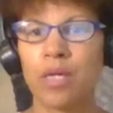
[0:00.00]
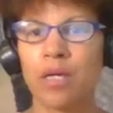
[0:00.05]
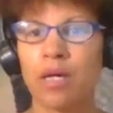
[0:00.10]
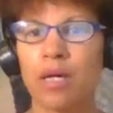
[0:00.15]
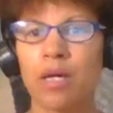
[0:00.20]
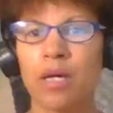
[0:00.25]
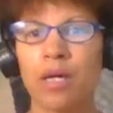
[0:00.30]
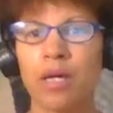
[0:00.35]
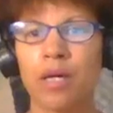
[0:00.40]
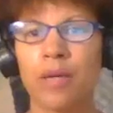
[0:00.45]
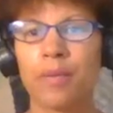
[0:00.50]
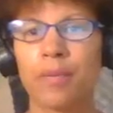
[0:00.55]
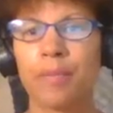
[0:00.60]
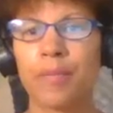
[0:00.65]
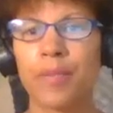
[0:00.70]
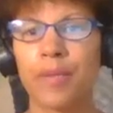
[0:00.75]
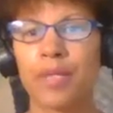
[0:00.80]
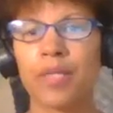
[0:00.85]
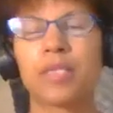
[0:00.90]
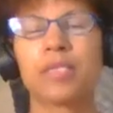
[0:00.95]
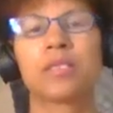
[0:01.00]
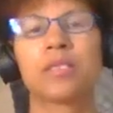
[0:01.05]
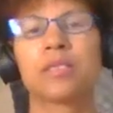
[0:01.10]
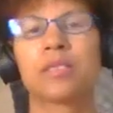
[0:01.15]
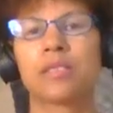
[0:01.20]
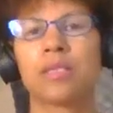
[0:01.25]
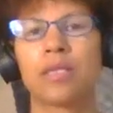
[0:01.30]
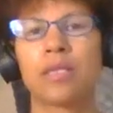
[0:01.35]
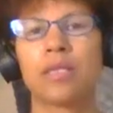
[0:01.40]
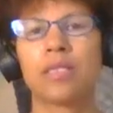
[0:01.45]
um, but it's
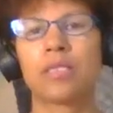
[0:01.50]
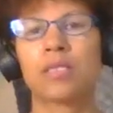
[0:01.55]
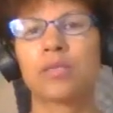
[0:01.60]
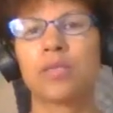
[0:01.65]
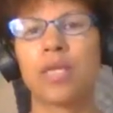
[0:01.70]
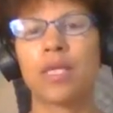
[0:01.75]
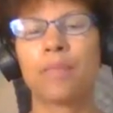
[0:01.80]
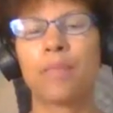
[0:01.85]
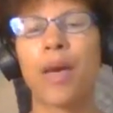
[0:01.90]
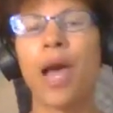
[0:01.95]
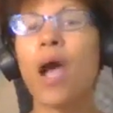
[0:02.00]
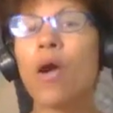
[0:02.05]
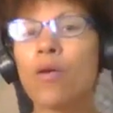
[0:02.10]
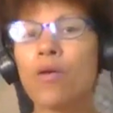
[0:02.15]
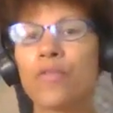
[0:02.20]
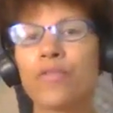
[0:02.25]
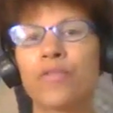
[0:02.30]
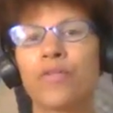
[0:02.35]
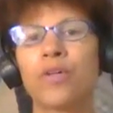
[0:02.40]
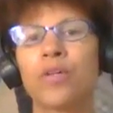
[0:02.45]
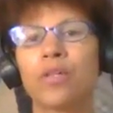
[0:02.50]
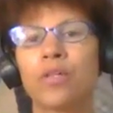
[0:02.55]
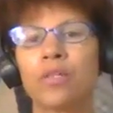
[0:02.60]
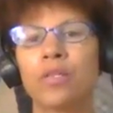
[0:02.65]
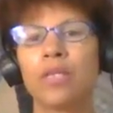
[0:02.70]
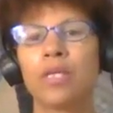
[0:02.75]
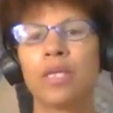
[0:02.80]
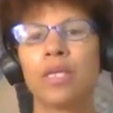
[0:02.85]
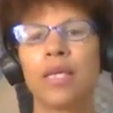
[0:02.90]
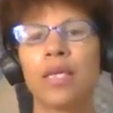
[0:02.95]
it's it
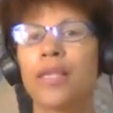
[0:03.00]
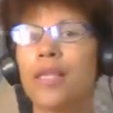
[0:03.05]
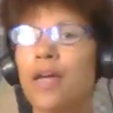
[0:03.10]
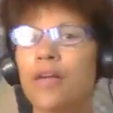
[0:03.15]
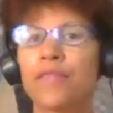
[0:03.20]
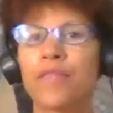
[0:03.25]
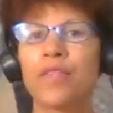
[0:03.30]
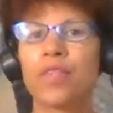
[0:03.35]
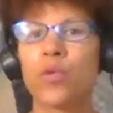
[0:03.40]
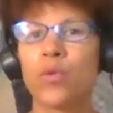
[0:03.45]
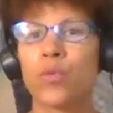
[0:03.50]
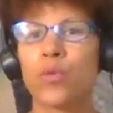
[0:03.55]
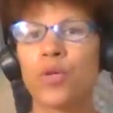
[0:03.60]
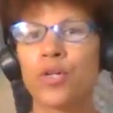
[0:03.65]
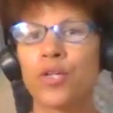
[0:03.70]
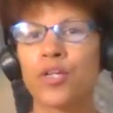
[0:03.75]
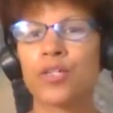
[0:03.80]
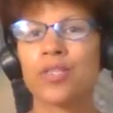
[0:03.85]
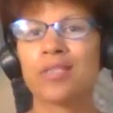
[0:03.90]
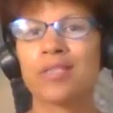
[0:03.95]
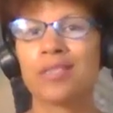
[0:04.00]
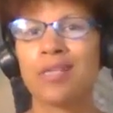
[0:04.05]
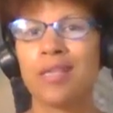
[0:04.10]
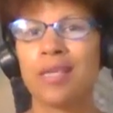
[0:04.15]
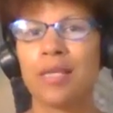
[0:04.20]
powerful enough in the words.